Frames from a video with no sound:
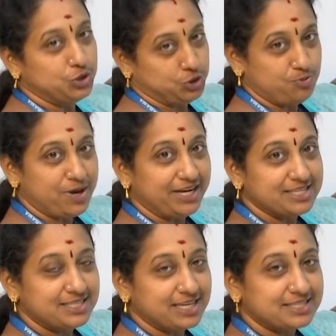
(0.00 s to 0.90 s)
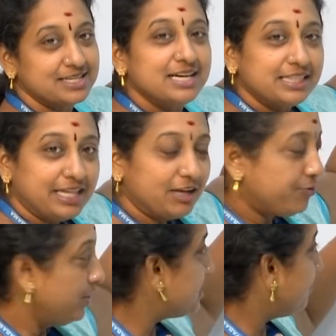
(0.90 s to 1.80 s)
2 minus x.
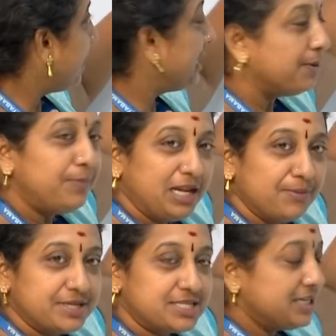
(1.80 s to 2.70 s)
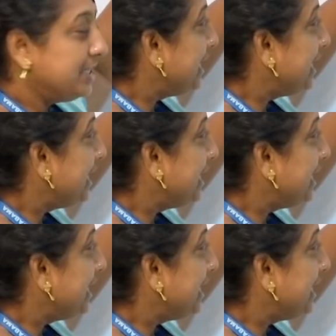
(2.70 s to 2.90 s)
Therefore, it's a variable limit.